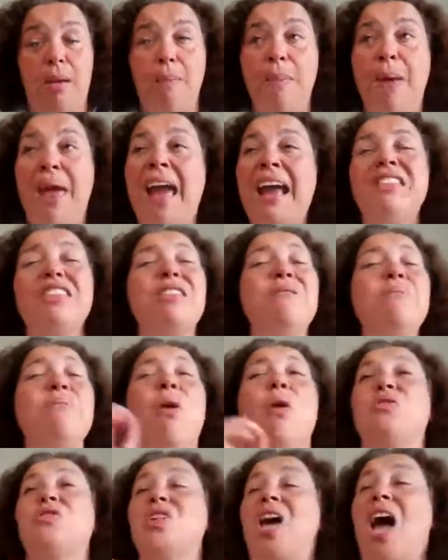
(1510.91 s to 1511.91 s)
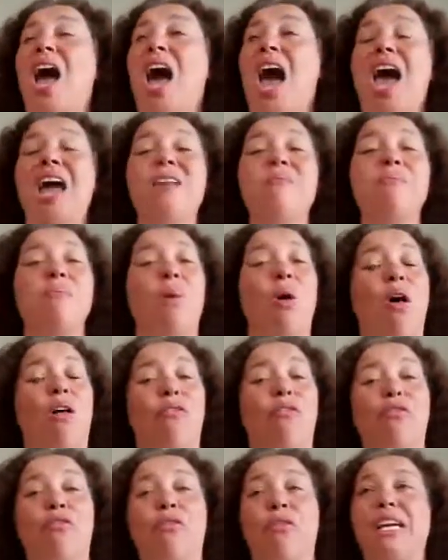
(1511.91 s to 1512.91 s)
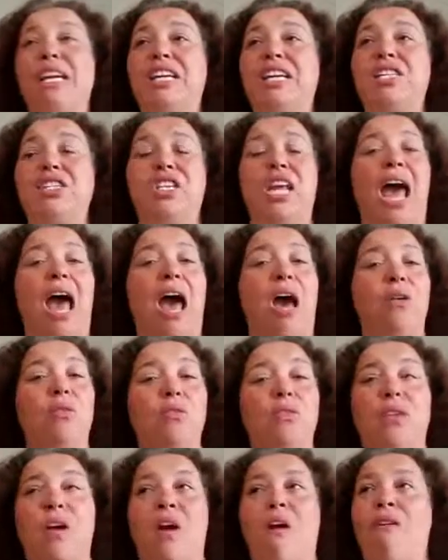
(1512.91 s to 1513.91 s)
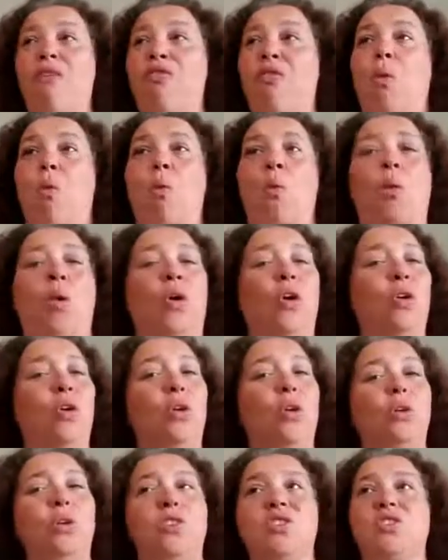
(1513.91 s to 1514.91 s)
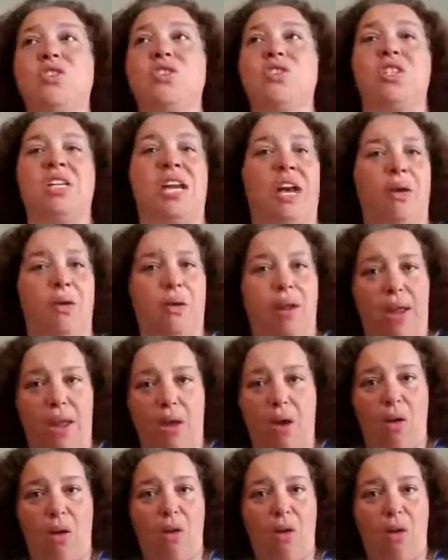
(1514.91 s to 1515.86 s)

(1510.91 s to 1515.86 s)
Pick the most oddball, freakish, out of the world scenario.